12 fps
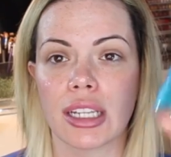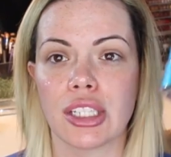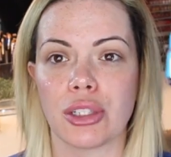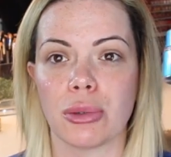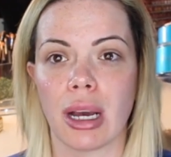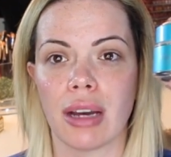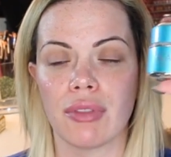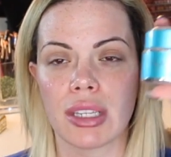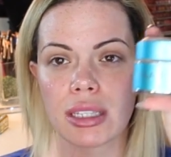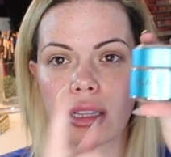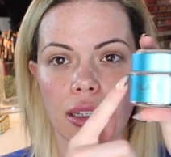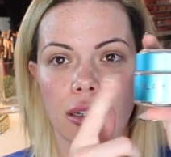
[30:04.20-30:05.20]
I do have
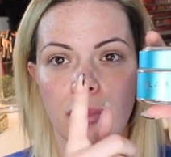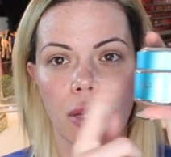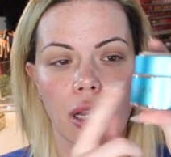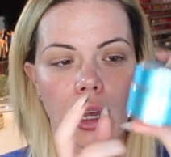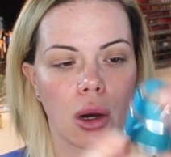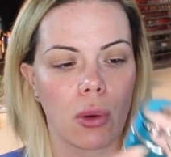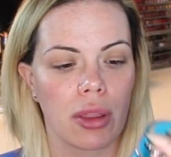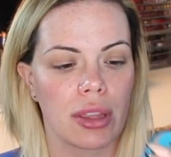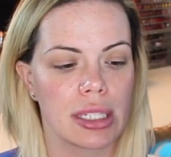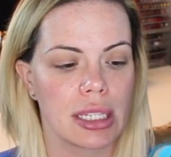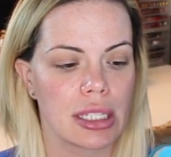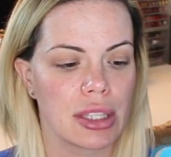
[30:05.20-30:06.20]
this Glam Glow.
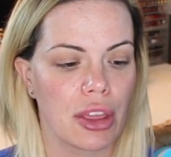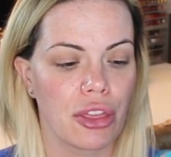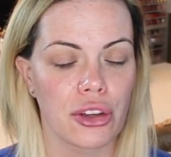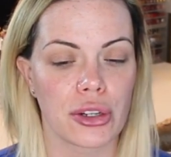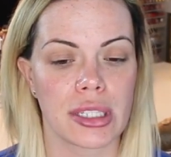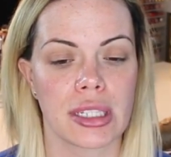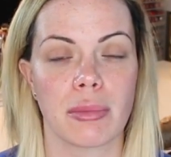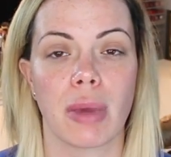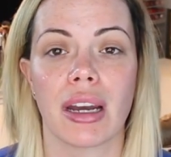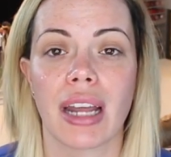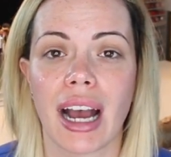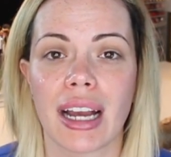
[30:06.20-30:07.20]
This is the Thirsty
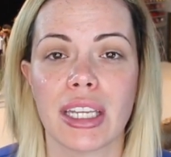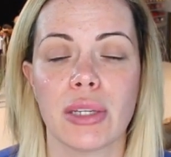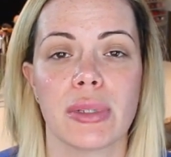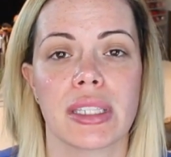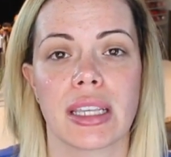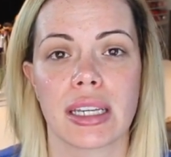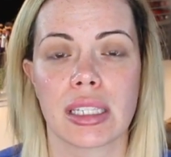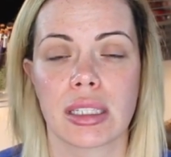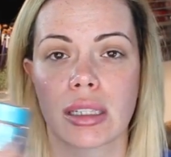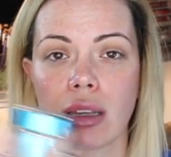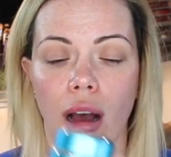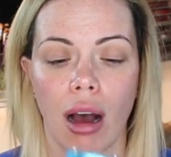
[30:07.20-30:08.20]
Mud. I use
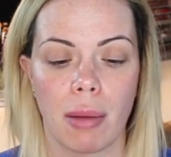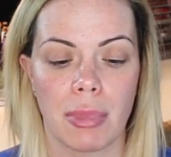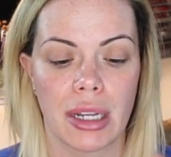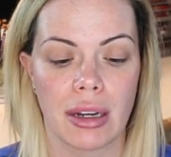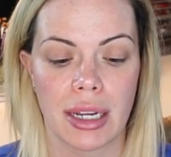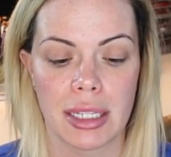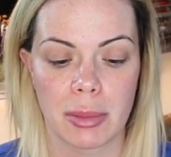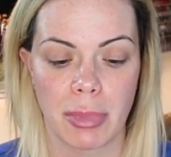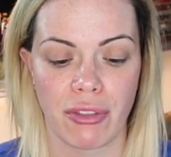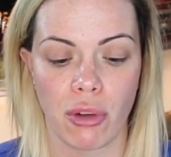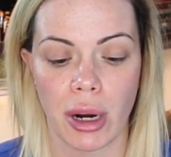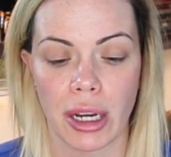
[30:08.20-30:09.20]
this um, the night
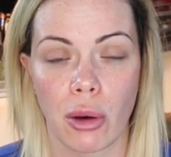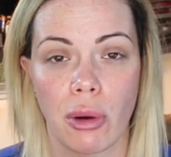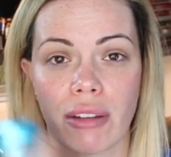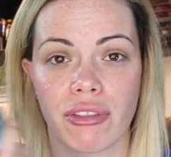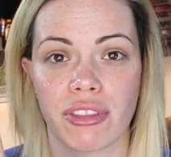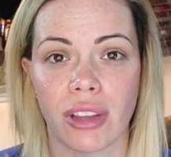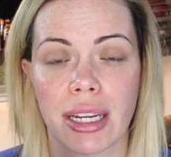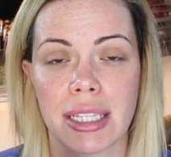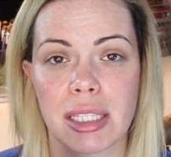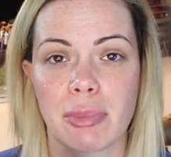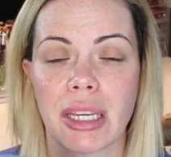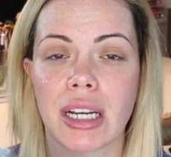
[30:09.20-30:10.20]
before I go on
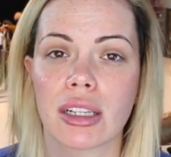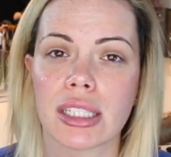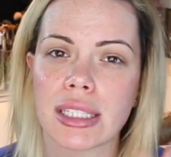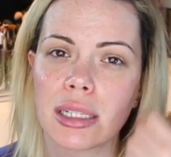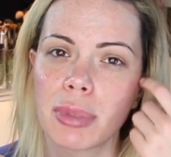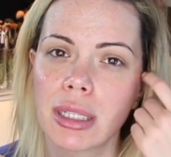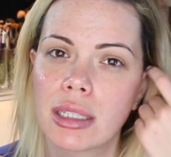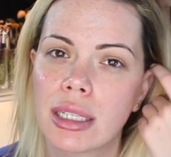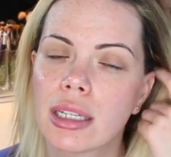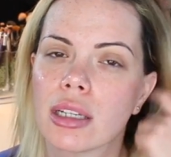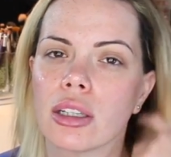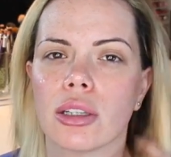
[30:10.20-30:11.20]
flights because
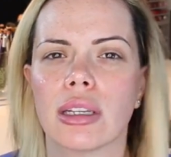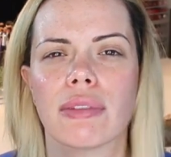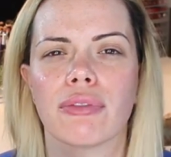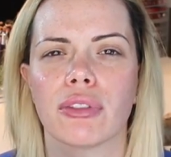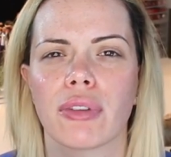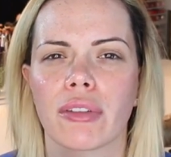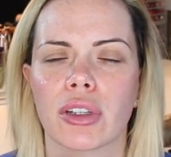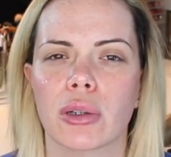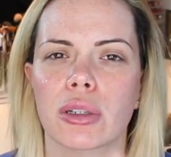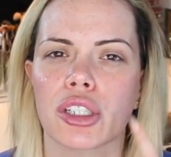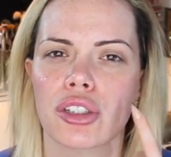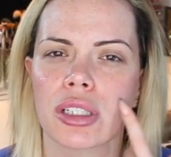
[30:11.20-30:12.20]
typically if you've ever
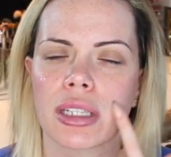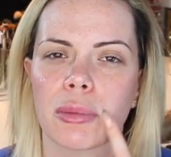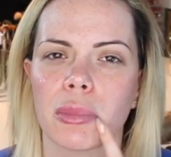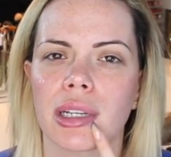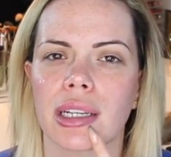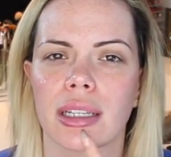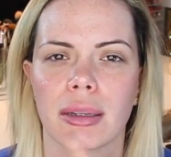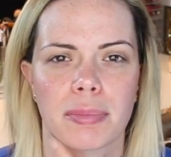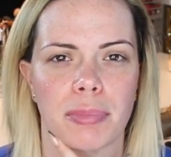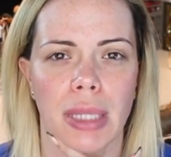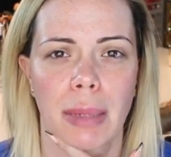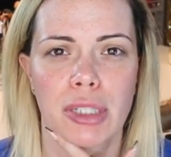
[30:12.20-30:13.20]
noticed your skin will get
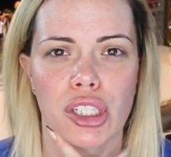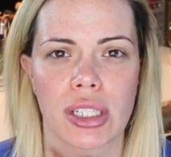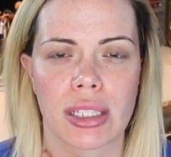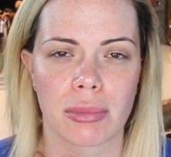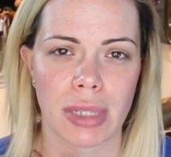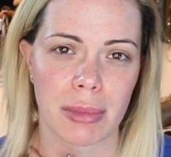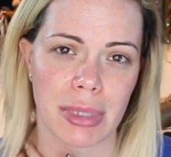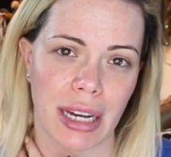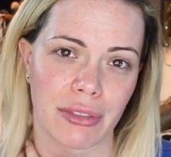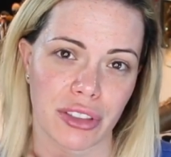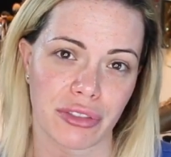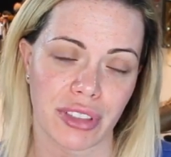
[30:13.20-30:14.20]
blemishes sometimes
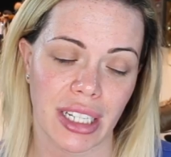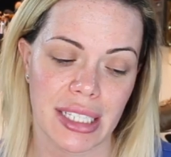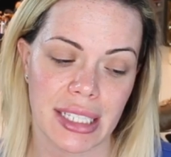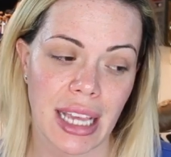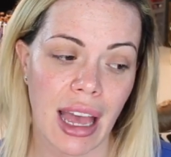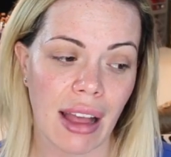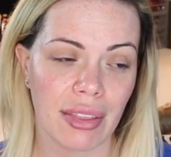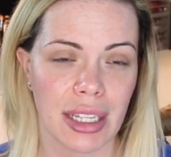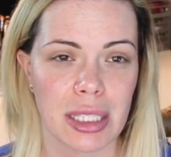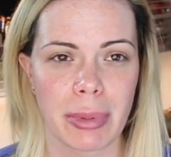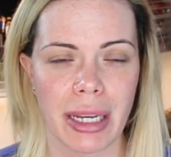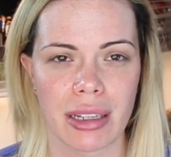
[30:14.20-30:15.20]
after flights.
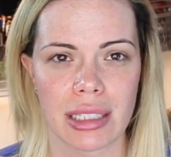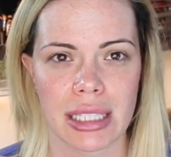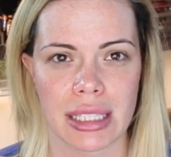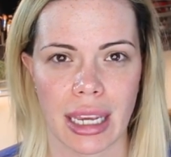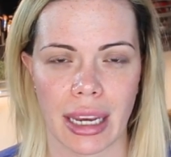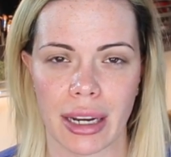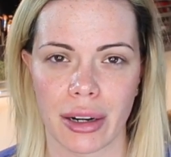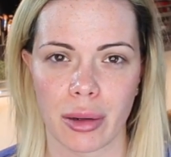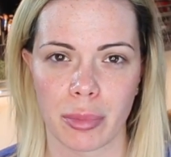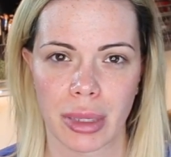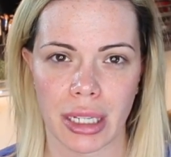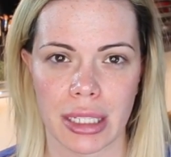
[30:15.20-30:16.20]
That's because the air
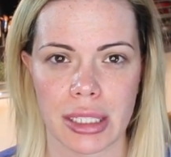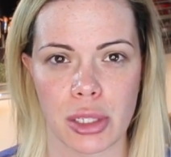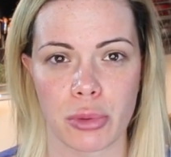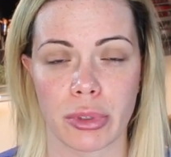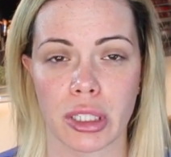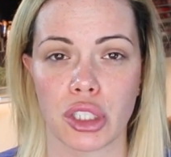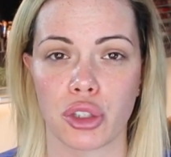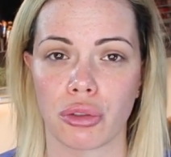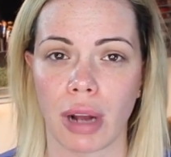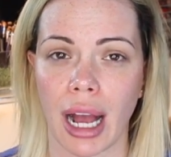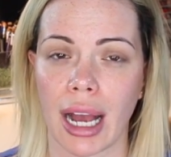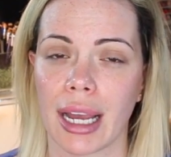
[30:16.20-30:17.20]
on planes is really
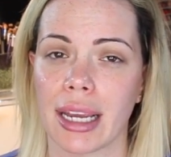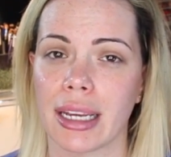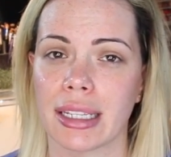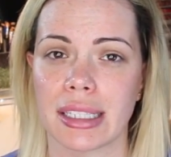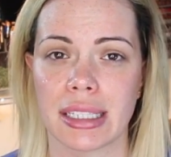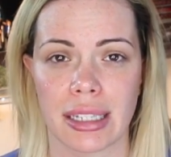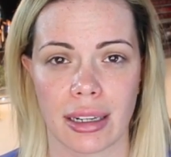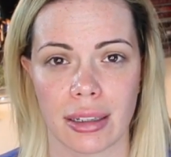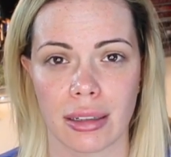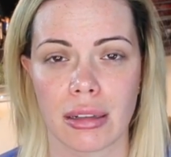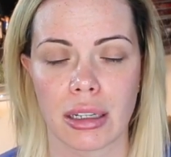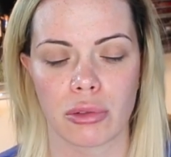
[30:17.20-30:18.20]
dry and
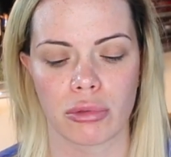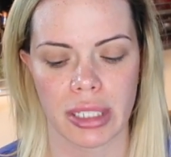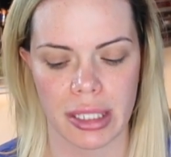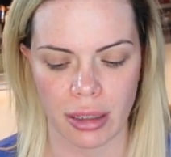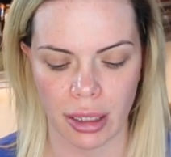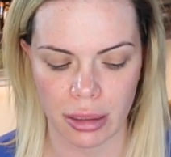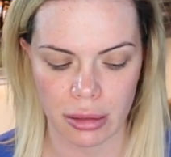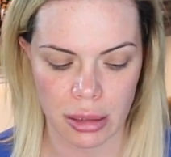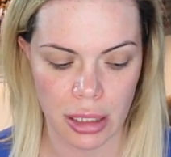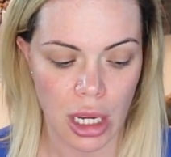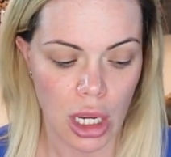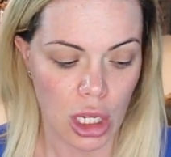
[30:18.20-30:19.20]
stale and
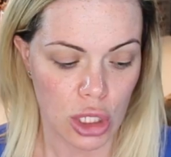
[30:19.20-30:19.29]
recycled.